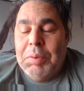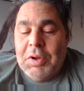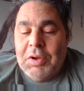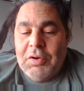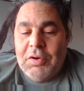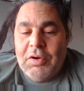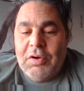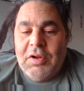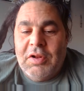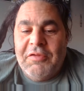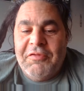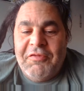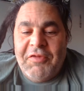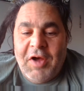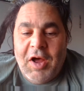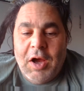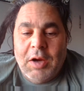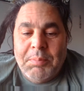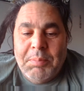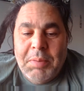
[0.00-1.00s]
Plural
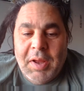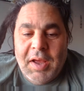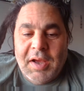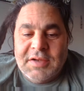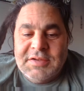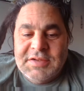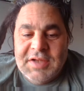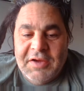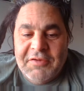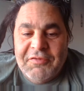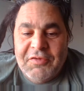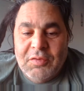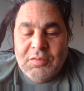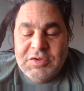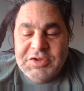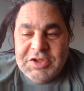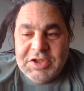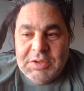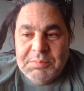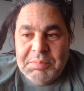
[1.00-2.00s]
FogBucks,
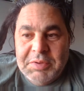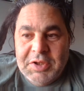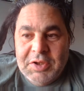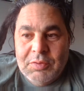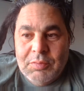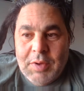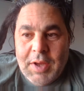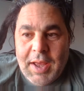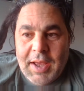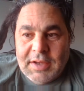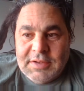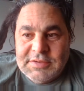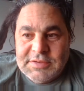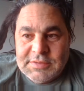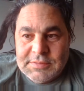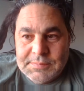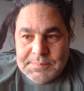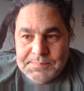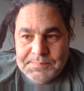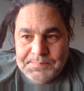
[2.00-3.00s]

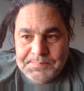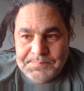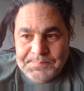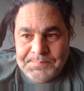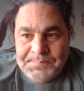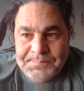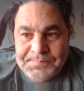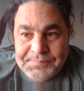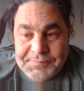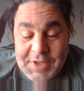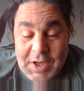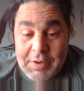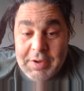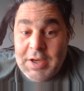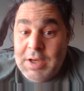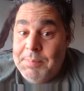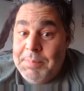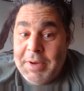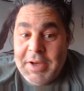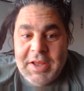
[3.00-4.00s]
FOGBUX. Now,
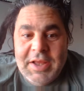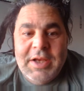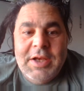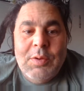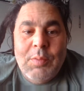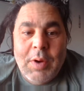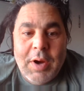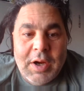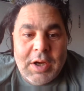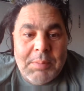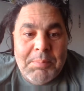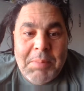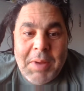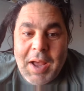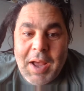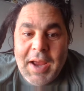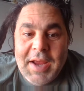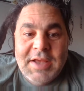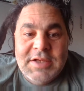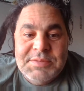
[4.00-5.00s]
anybody anywhere can
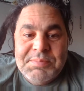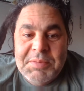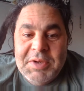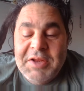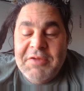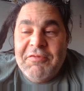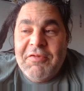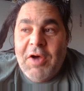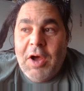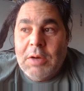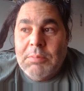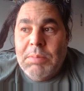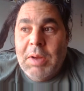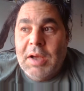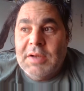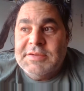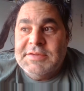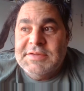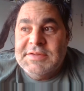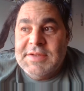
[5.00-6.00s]
buy as many
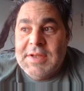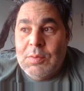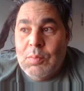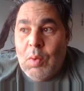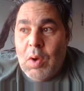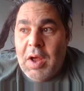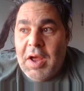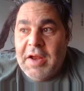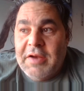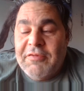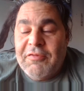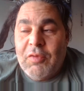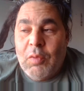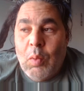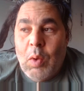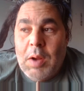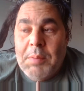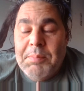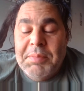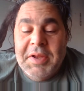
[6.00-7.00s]
FogBucks as they want for
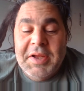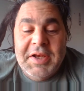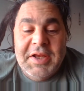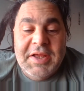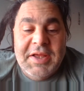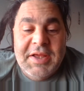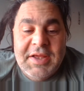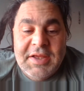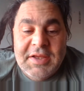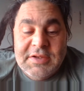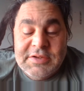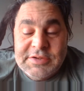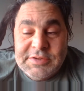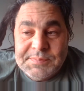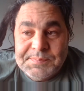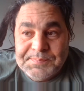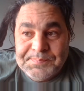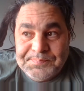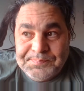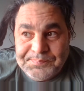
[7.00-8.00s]
1 penny
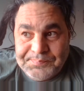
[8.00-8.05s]
each.